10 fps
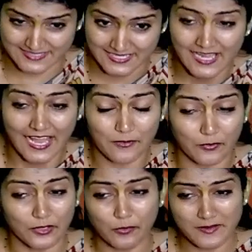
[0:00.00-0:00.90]
And what do
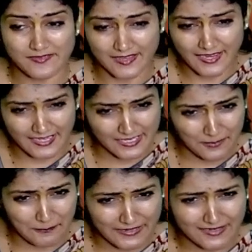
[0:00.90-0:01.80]
we say?
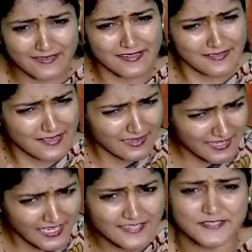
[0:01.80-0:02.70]
Independence is the
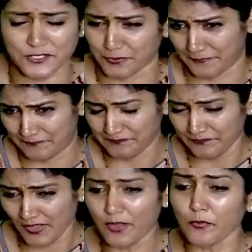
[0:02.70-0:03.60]
keystone
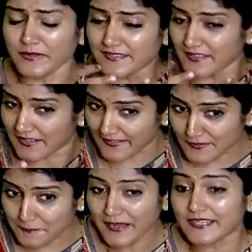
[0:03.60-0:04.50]
on which the
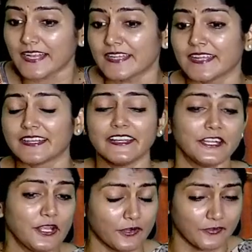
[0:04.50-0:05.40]
respect and dignity
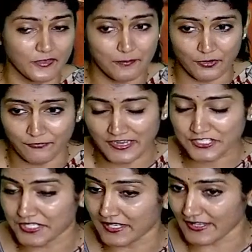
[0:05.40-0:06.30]
of the
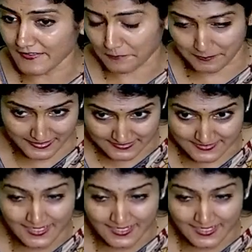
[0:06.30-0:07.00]
profession is based.